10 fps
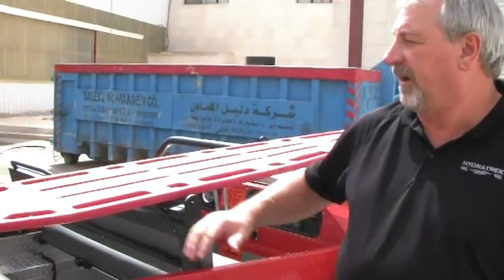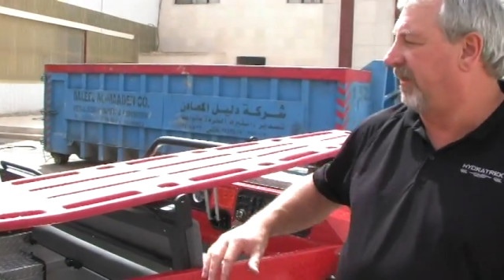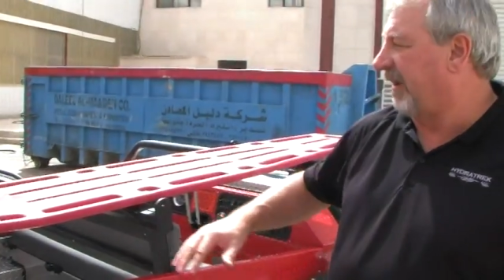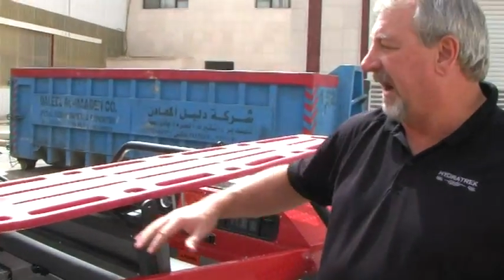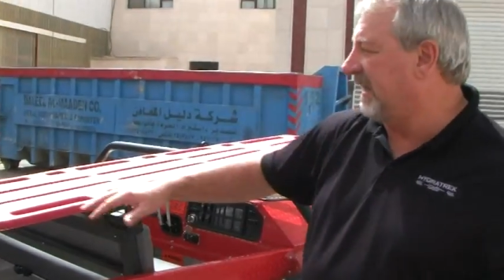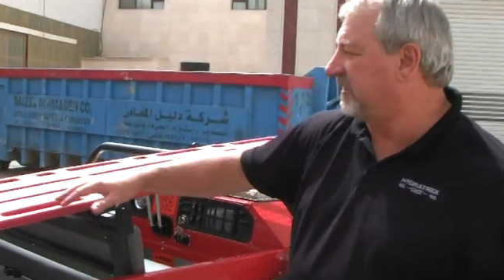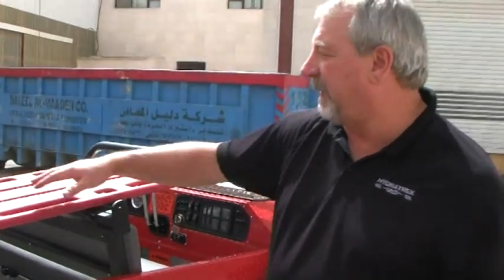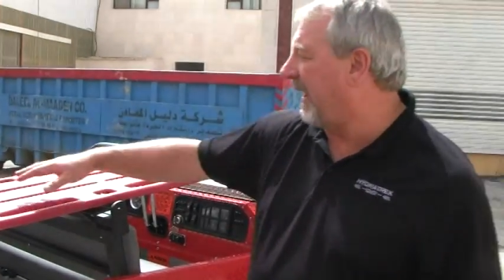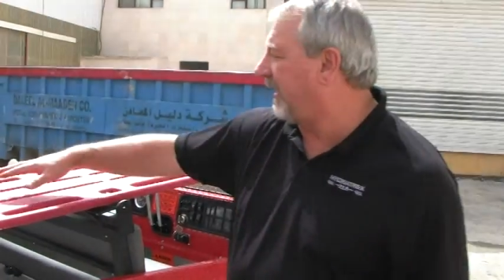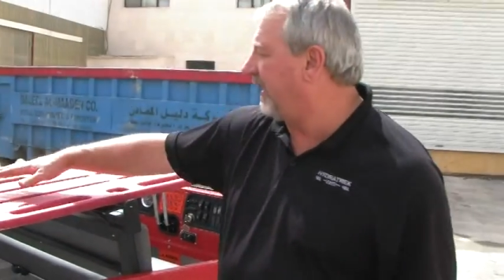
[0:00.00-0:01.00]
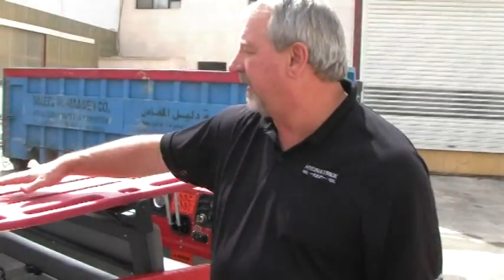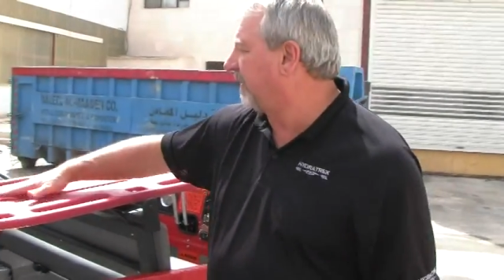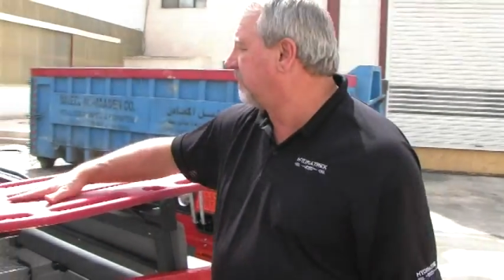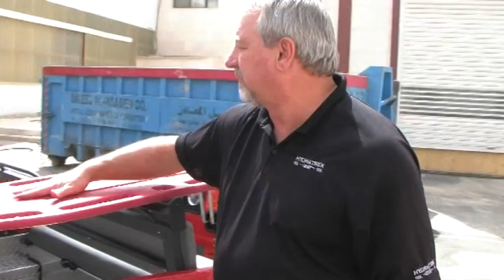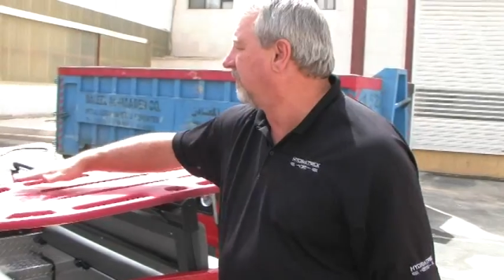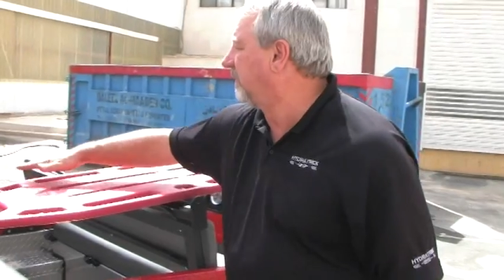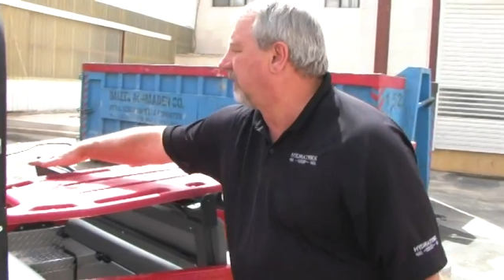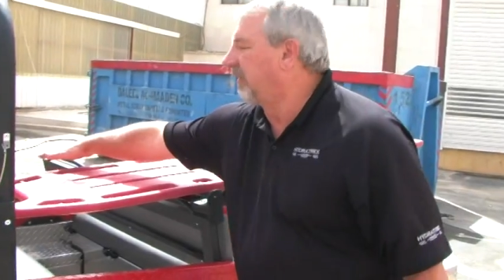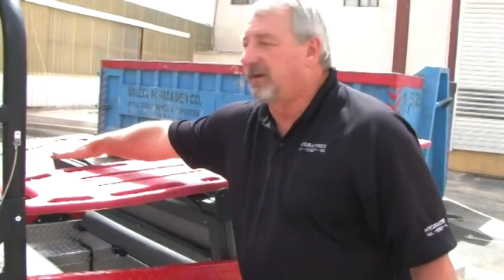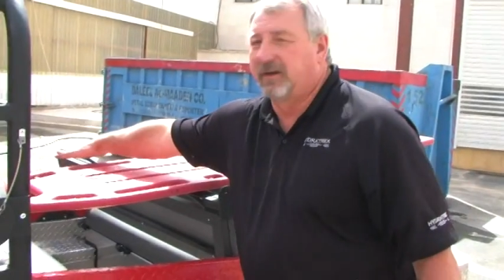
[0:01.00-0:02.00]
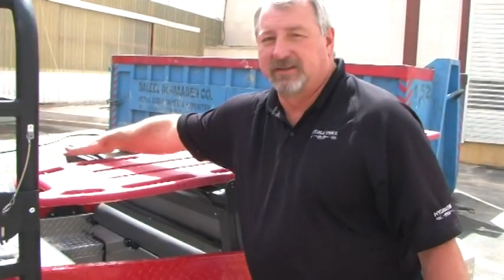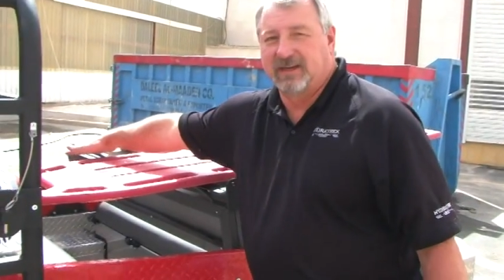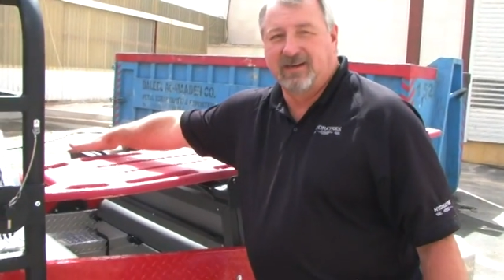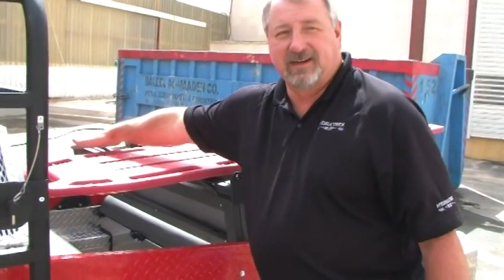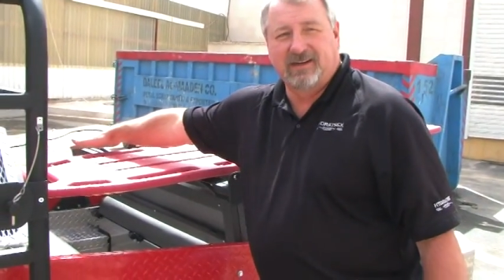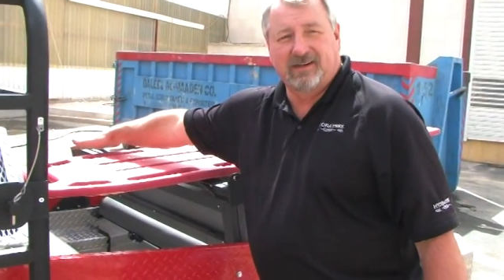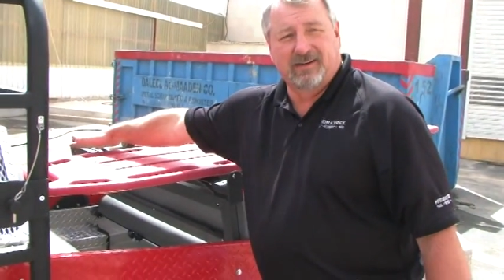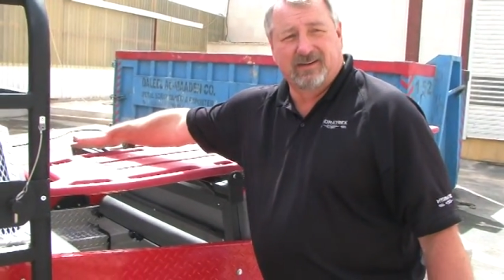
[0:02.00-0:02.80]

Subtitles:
and their head's back here so that the attendant